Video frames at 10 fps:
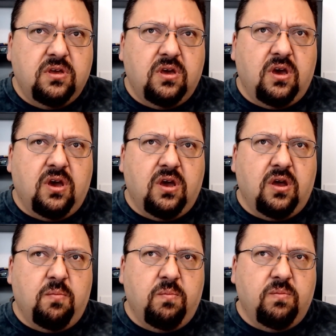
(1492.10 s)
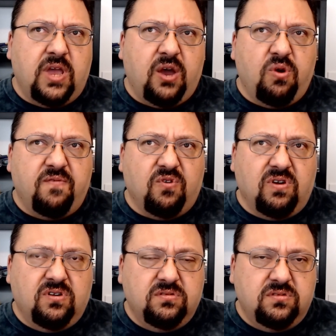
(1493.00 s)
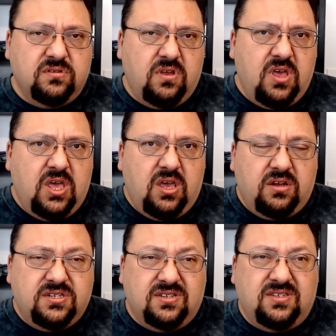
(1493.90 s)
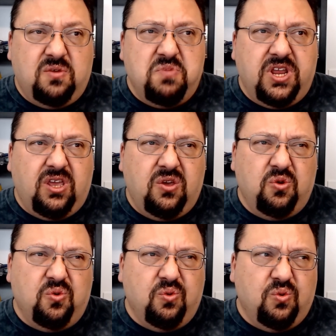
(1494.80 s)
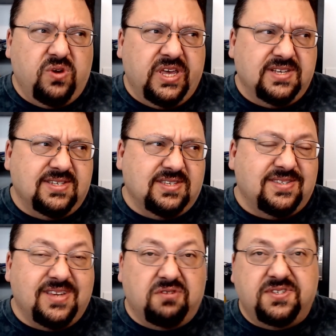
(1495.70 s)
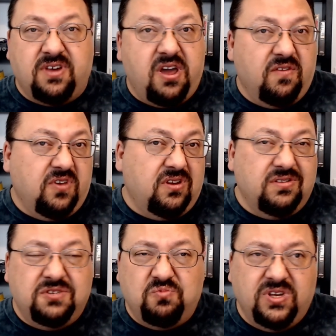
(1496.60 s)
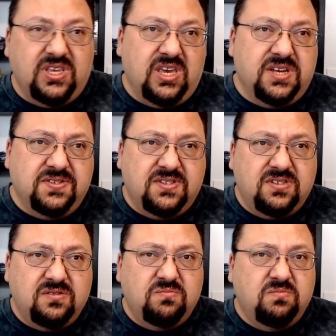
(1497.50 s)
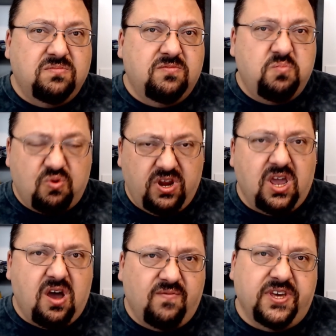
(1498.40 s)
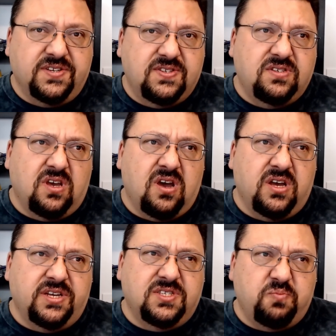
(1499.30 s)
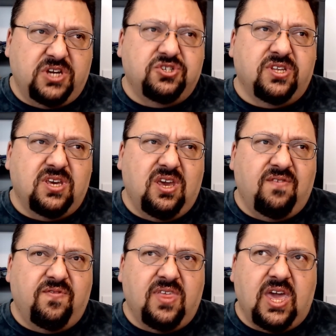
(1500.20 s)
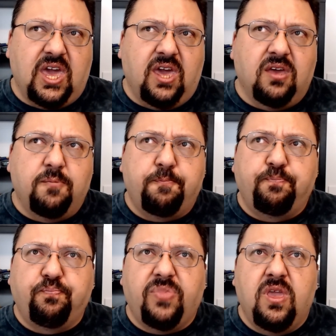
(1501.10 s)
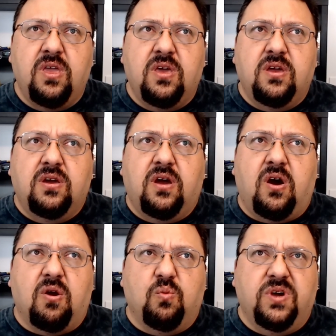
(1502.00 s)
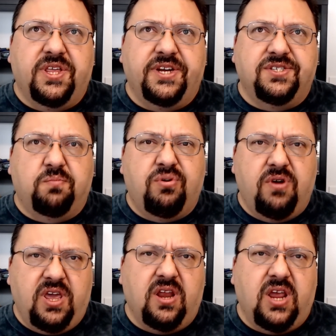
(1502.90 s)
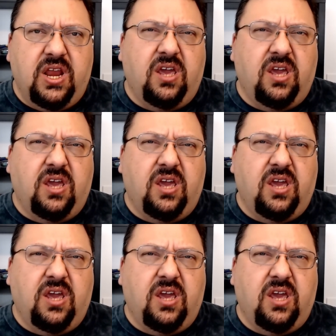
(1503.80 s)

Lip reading: However, to somebody who exists outside of it, it really is pretty obvious, especially if they are willing to put in any